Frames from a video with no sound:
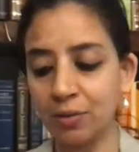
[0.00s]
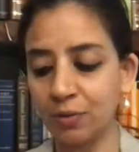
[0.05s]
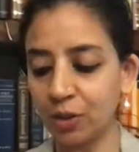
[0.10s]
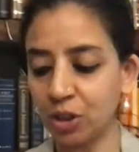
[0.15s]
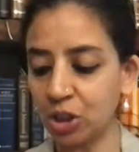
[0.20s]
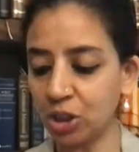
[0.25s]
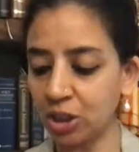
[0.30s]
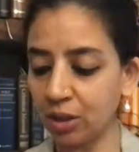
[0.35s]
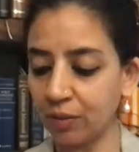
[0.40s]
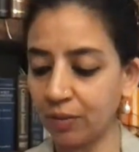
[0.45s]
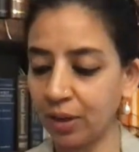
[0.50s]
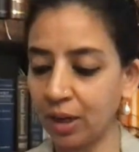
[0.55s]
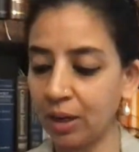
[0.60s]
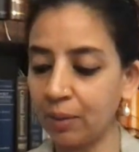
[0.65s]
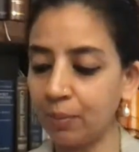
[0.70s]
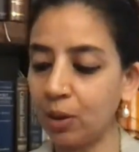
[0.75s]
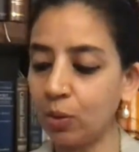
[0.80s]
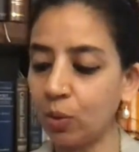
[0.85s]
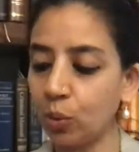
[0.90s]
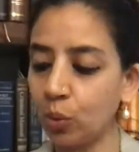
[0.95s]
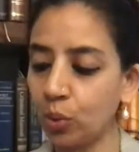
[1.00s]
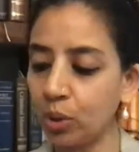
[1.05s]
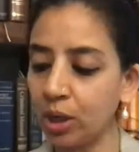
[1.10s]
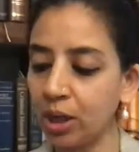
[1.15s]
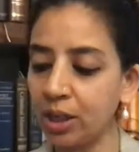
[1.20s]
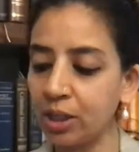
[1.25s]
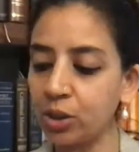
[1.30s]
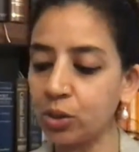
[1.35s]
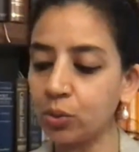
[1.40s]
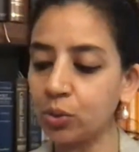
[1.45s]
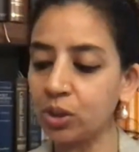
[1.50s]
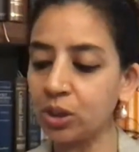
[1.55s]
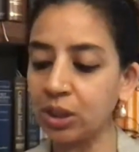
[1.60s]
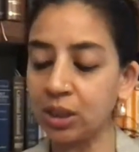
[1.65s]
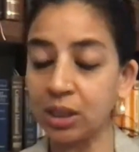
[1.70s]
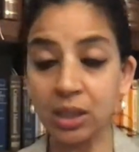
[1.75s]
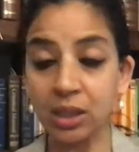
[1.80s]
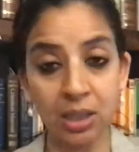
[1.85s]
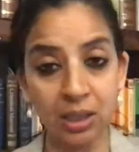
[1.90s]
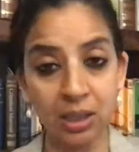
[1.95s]
which is available only to
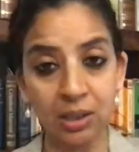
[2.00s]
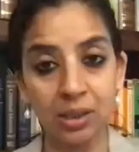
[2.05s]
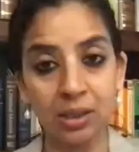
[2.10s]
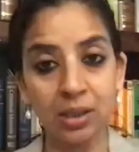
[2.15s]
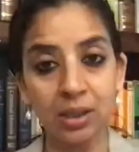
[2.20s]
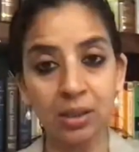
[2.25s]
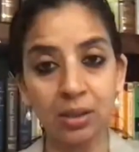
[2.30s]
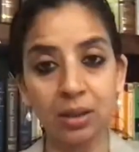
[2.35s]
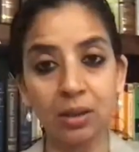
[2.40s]
citizens,